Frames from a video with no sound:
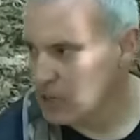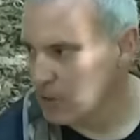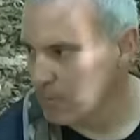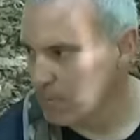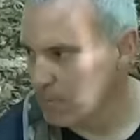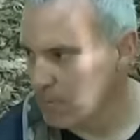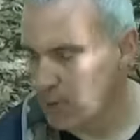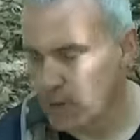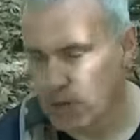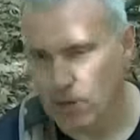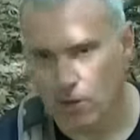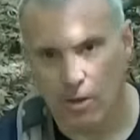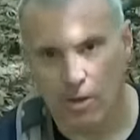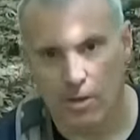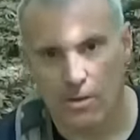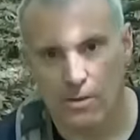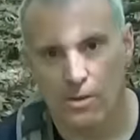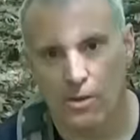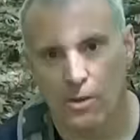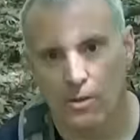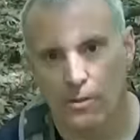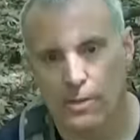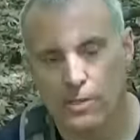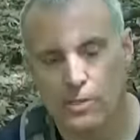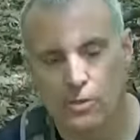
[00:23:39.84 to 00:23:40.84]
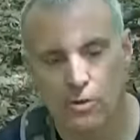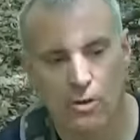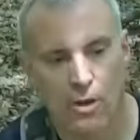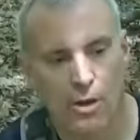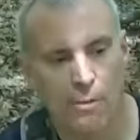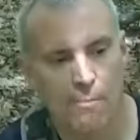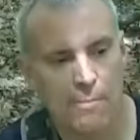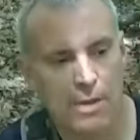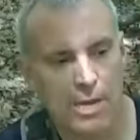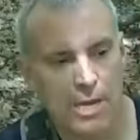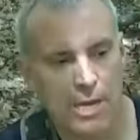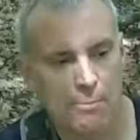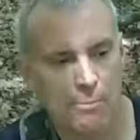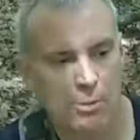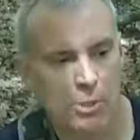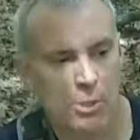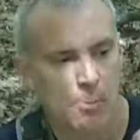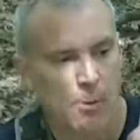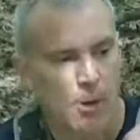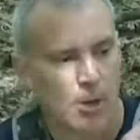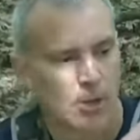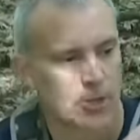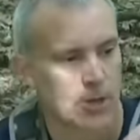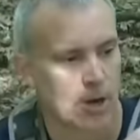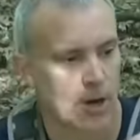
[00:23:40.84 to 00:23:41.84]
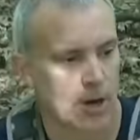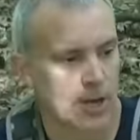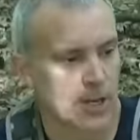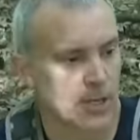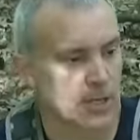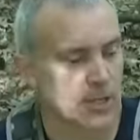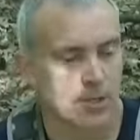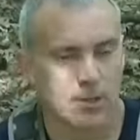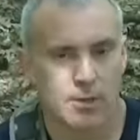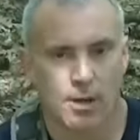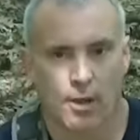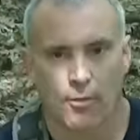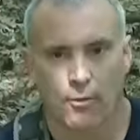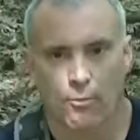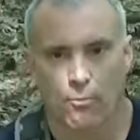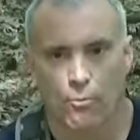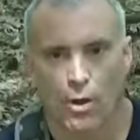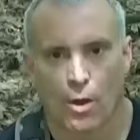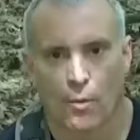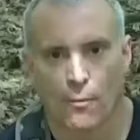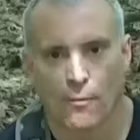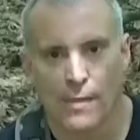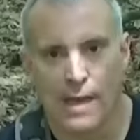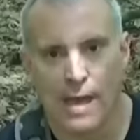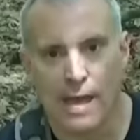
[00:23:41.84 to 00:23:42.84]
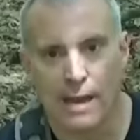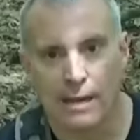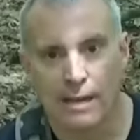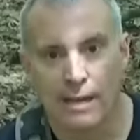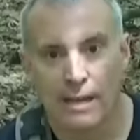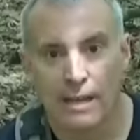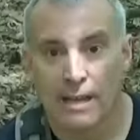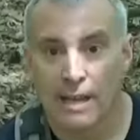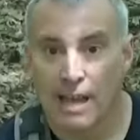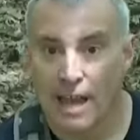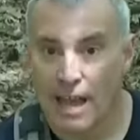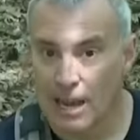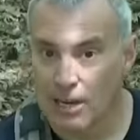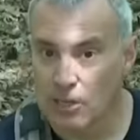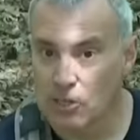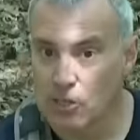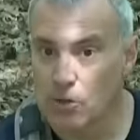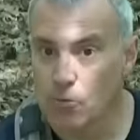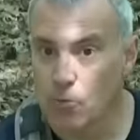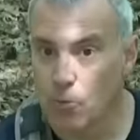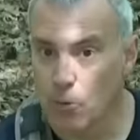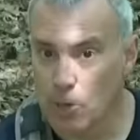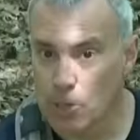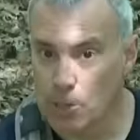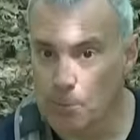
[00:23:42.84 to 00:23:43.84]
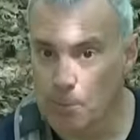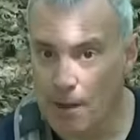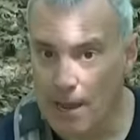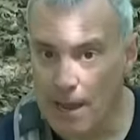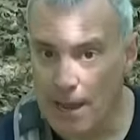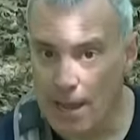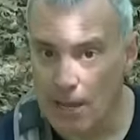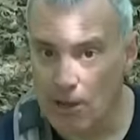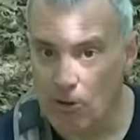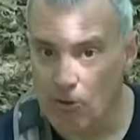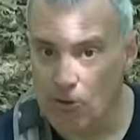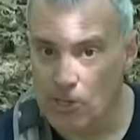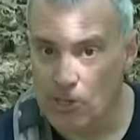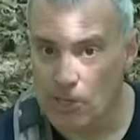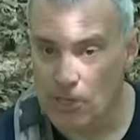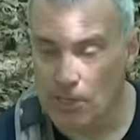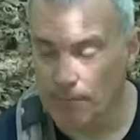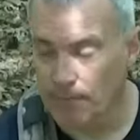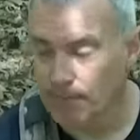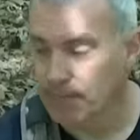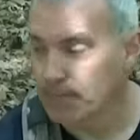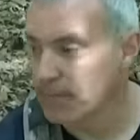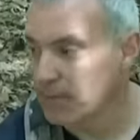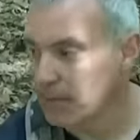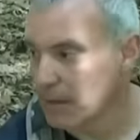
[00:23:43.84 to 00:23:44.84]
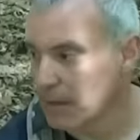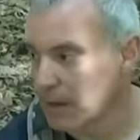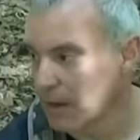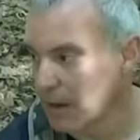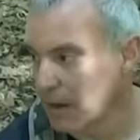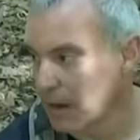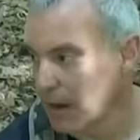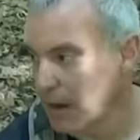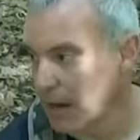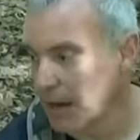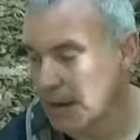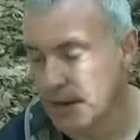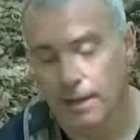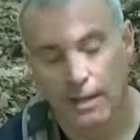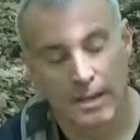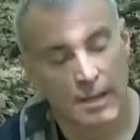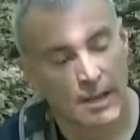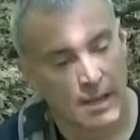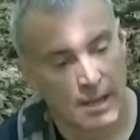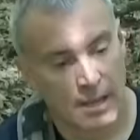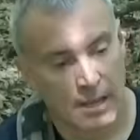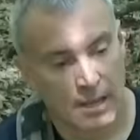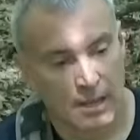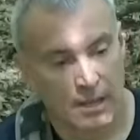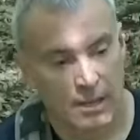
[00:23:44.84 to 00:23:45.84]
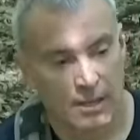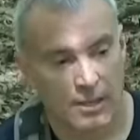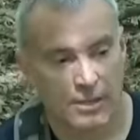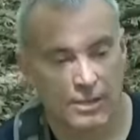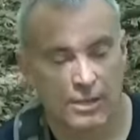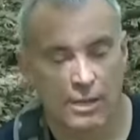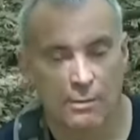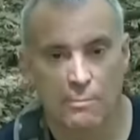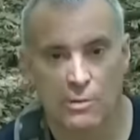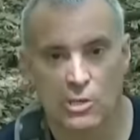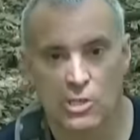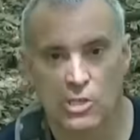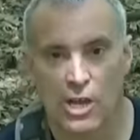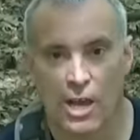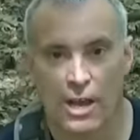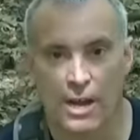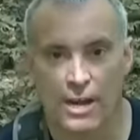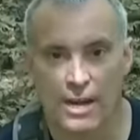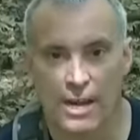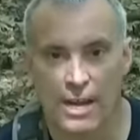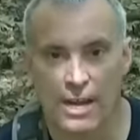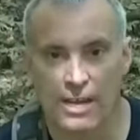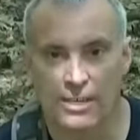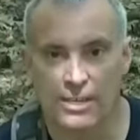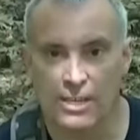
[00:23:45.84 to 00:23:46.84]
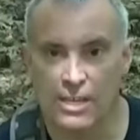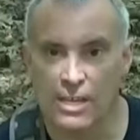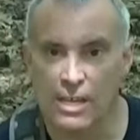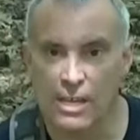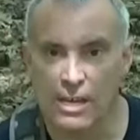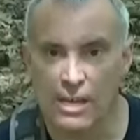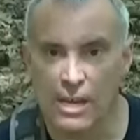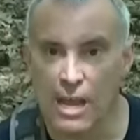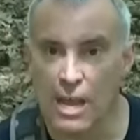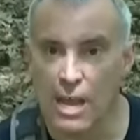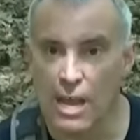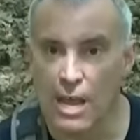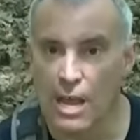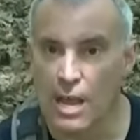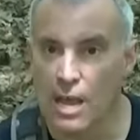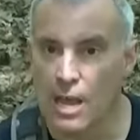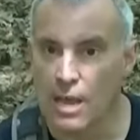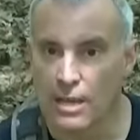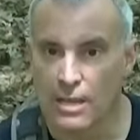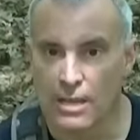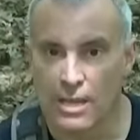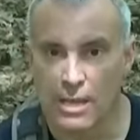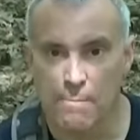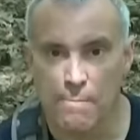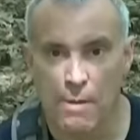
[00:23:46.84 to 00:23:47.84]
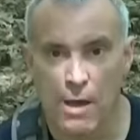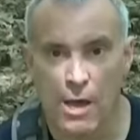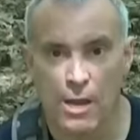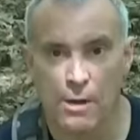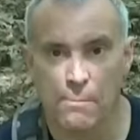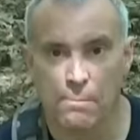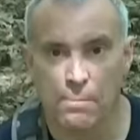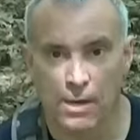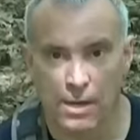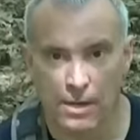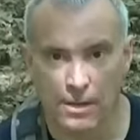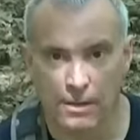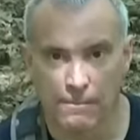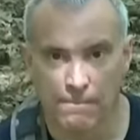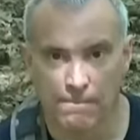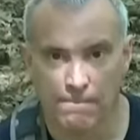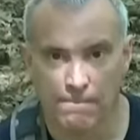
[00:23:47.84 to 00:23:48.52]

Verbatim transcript: Shooting pretty good. You know, these are all medium and small targets. Nothing wrong with that. Actually works my accuracy. All right, take my shot at 19 and keep on a plugging.